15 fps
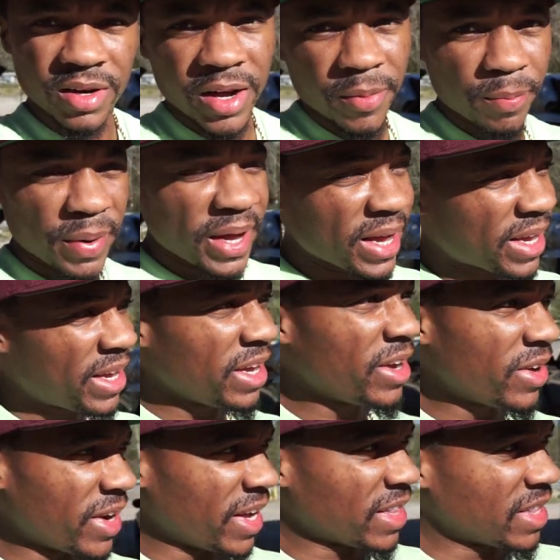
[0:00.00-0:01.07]
I'm back
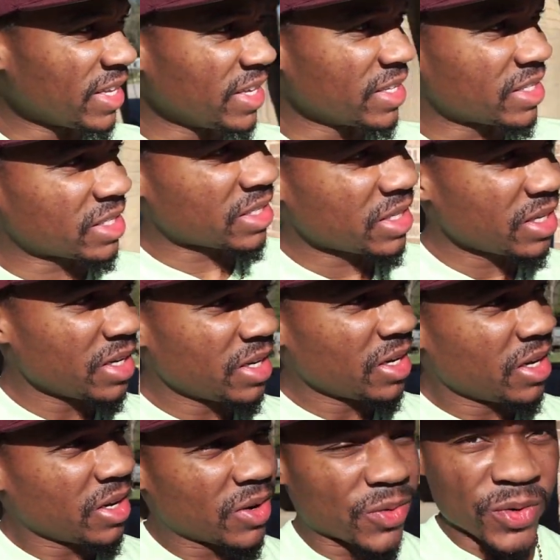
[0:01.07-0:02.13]
here at this
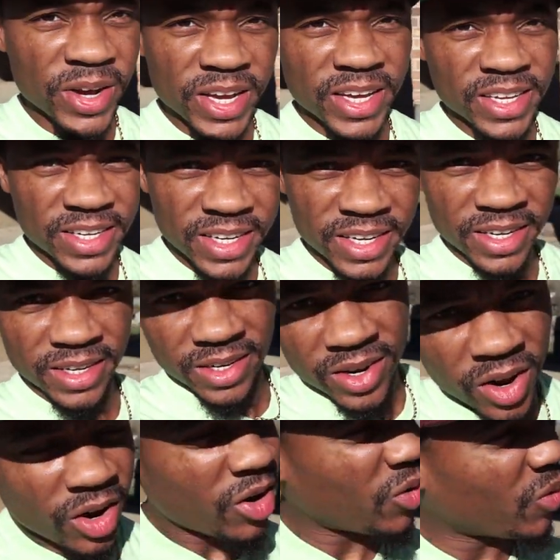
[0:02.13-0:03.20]
rinky-dink
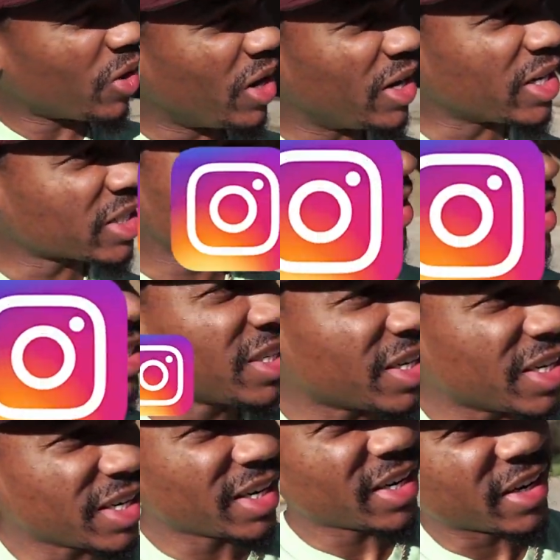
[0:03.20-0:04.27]
car
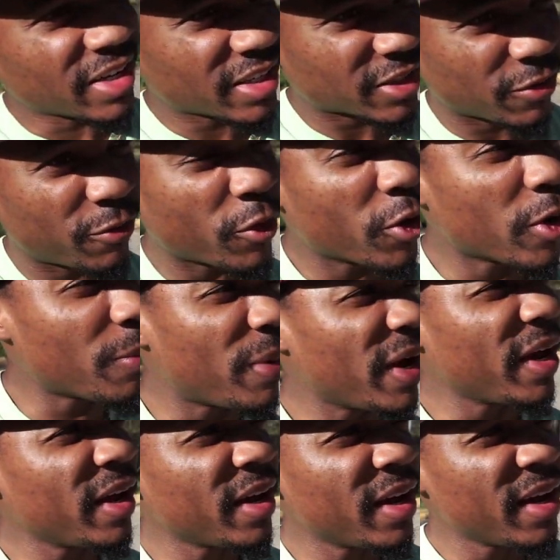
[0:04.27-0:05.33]
wash. It's a
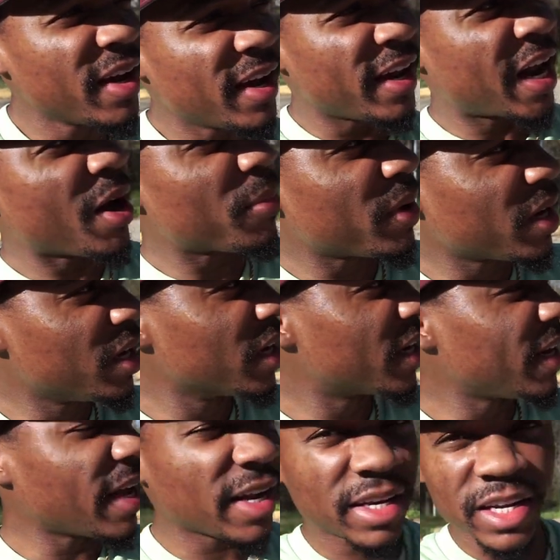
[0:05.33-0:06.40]
4-bay, and I've been
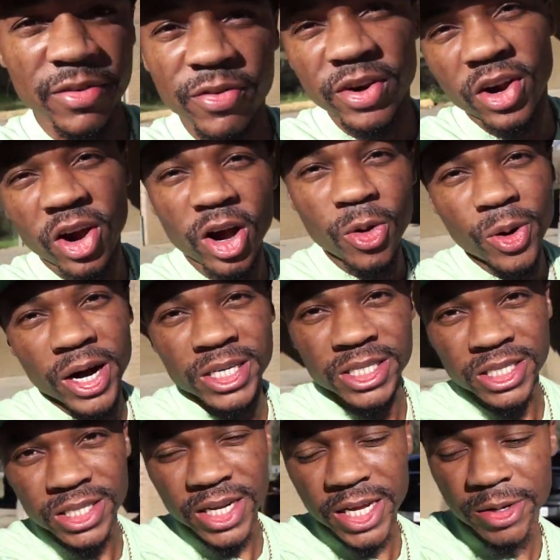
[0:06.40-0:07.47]
looking at different car
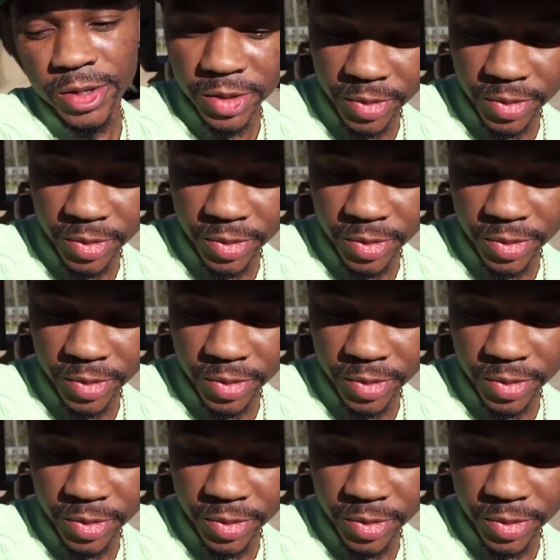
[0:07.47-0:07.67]
washes lately